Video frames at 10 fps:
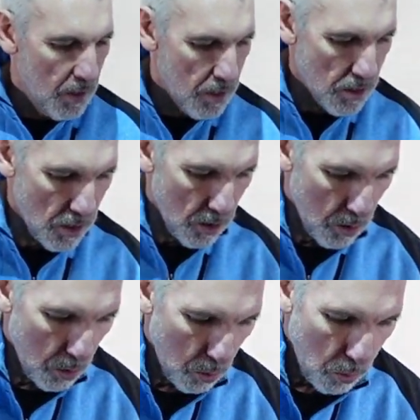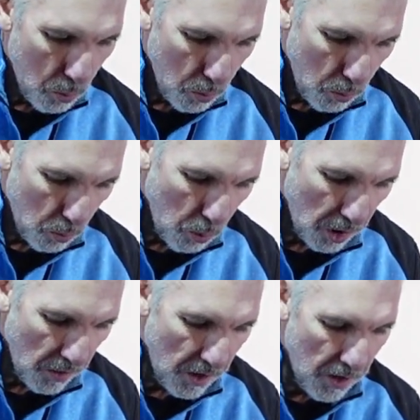So one
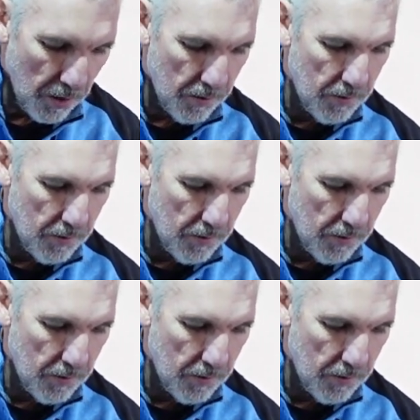of the